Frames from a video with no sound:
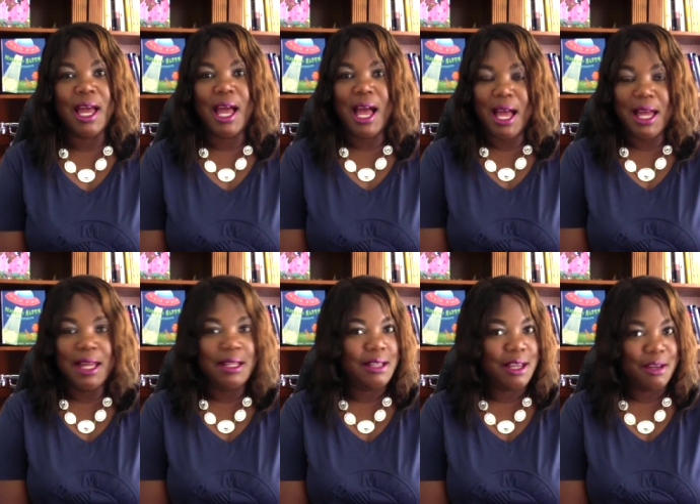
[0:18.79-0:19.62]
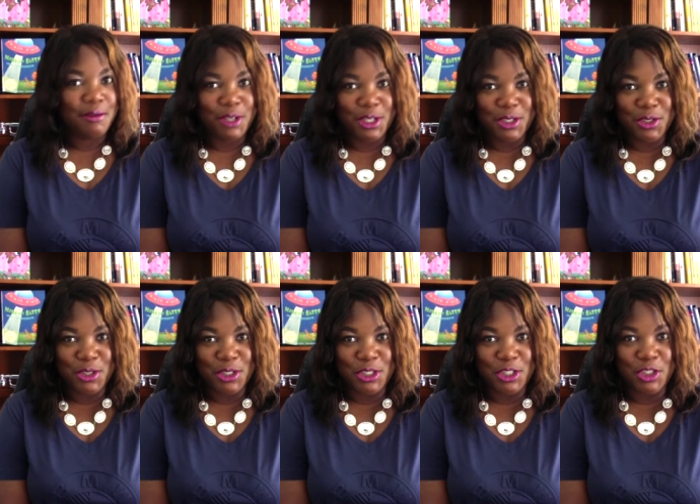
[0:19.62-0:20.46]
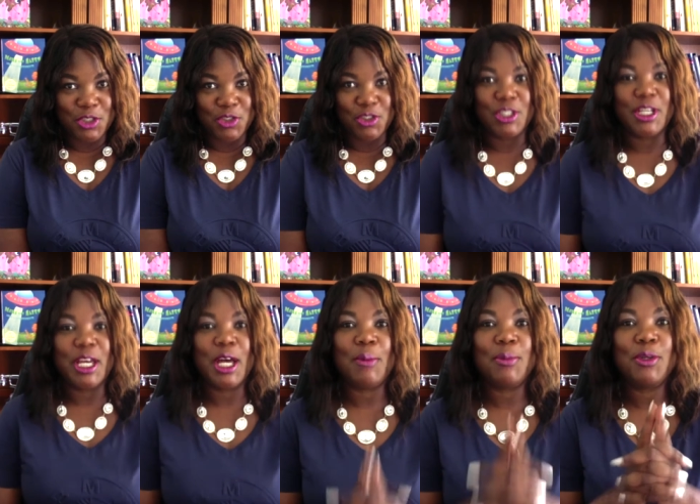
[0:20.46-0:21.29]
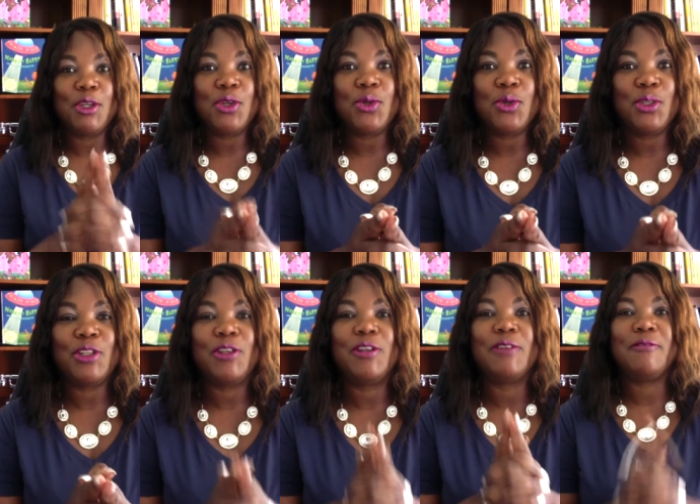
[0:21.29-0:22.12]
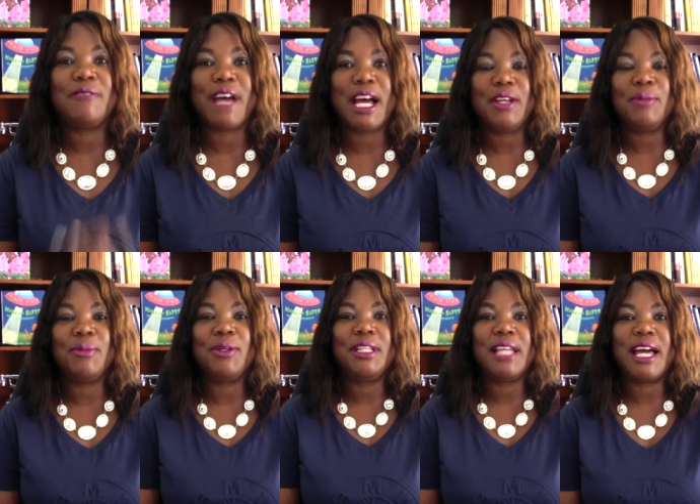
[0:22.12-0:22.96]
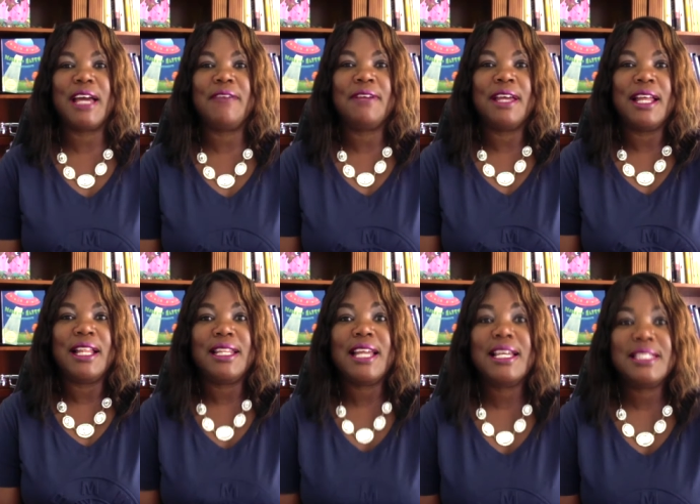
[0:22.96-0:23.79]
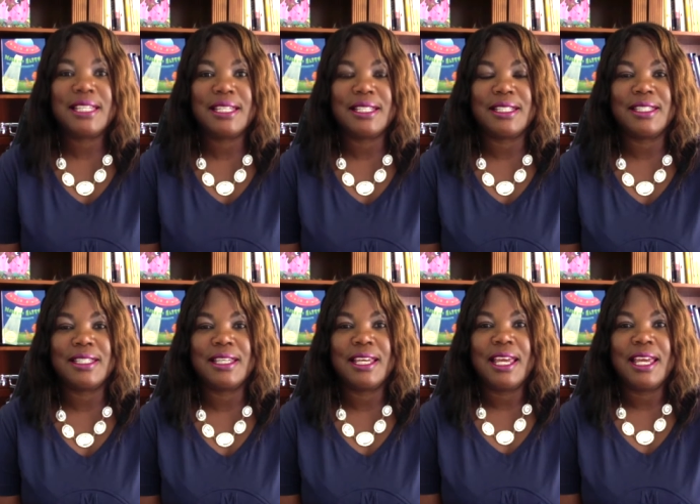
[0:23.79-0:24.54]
I love reading stories to children to help you learn valuable life lessons.